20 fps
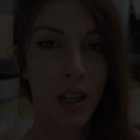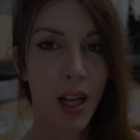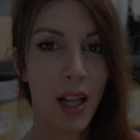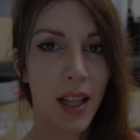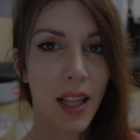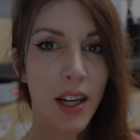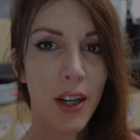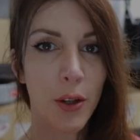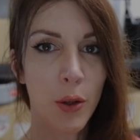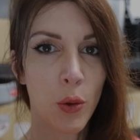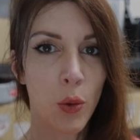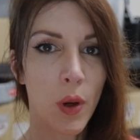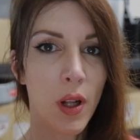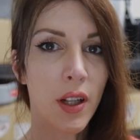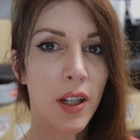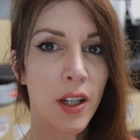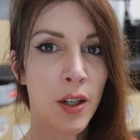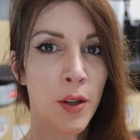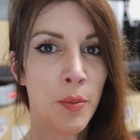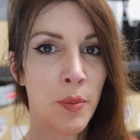Hello,
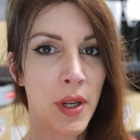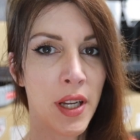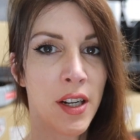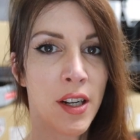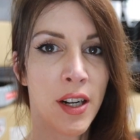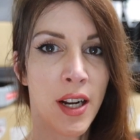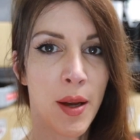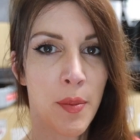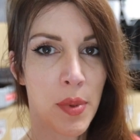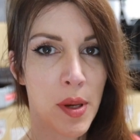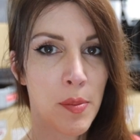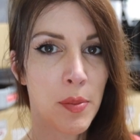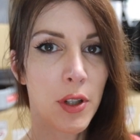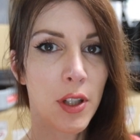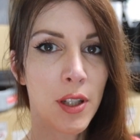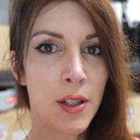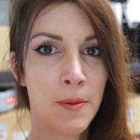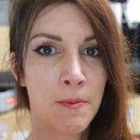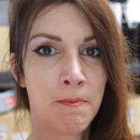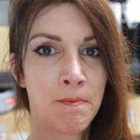welcome, internet
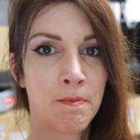people.